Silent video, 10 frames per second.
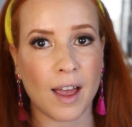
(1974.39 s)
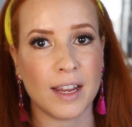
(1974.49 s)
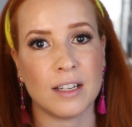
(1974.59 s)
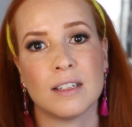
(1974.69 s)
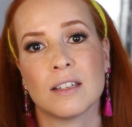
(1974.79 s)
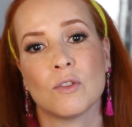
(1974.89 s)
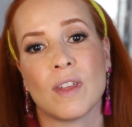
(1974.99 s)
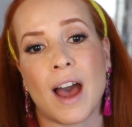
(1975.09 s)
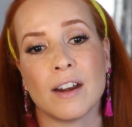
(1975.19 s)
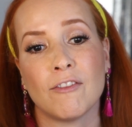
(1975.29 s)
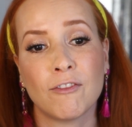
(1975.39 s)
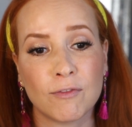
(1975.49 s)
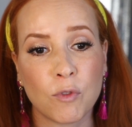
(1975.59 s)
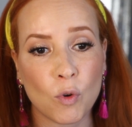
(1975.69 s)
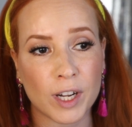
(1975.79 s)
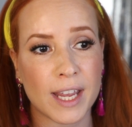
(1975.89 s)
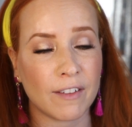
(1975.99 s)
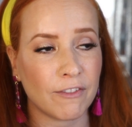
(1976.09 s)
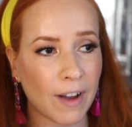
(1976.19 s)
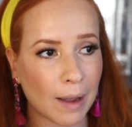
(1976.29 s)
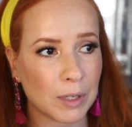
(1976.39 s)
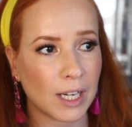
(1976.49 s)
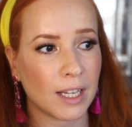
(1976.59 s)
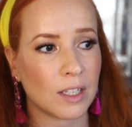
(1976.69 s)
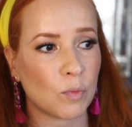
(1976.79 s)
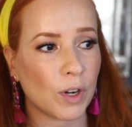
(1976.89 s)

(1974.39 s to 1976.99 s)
into that 40 and fabulous,